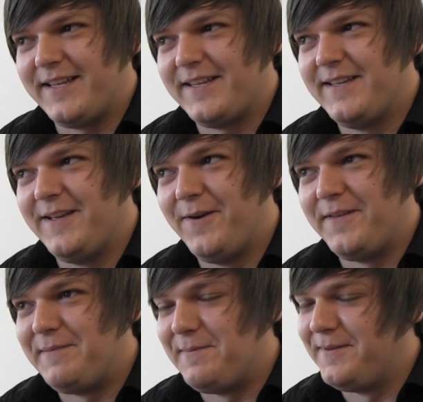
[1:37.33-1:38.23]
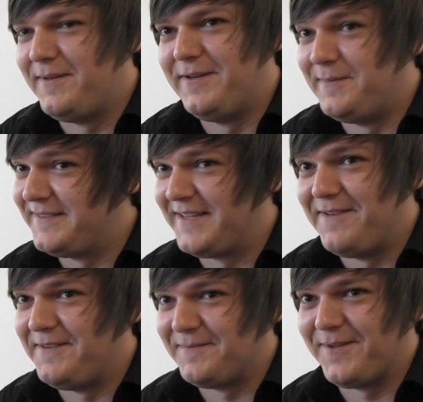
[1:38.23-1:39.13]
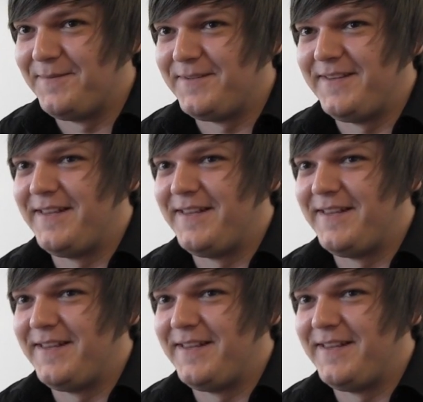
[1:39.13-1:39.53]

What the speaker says: a lot of these people are a little bit scary sometimes.